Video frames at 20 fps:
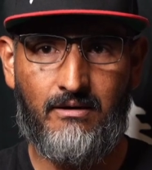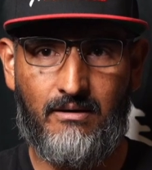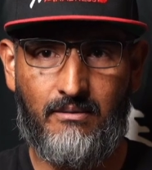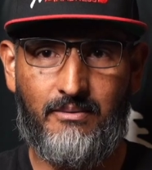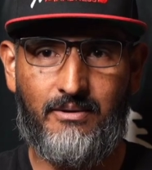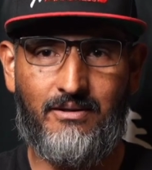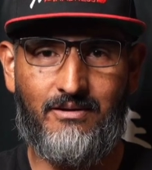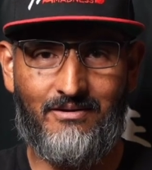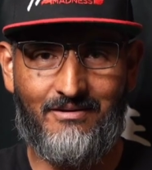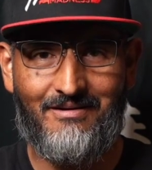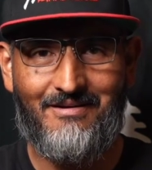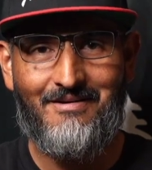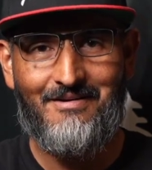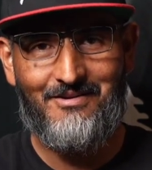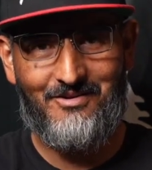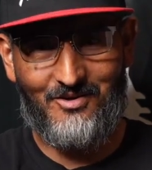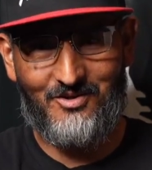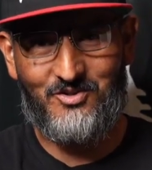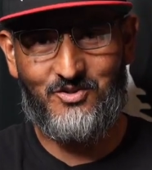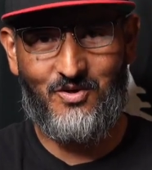I mean,
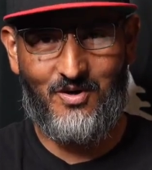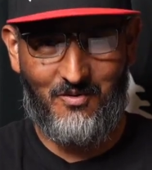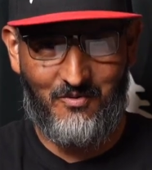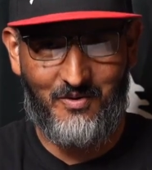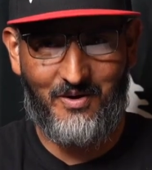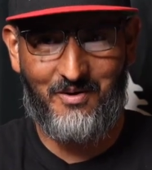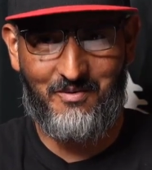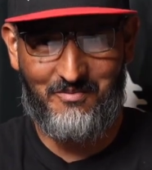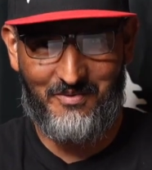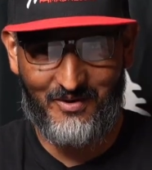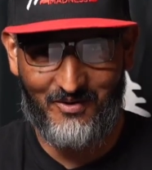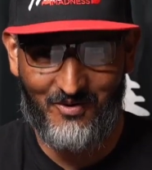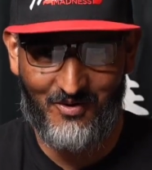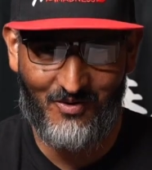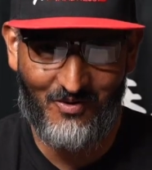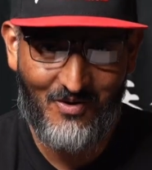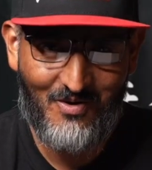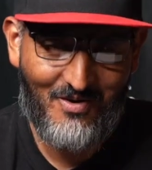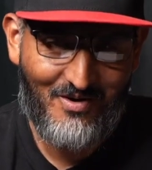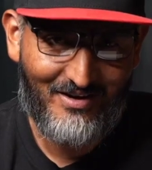not sure I would have to
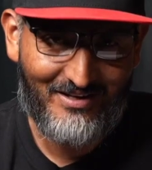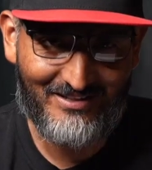go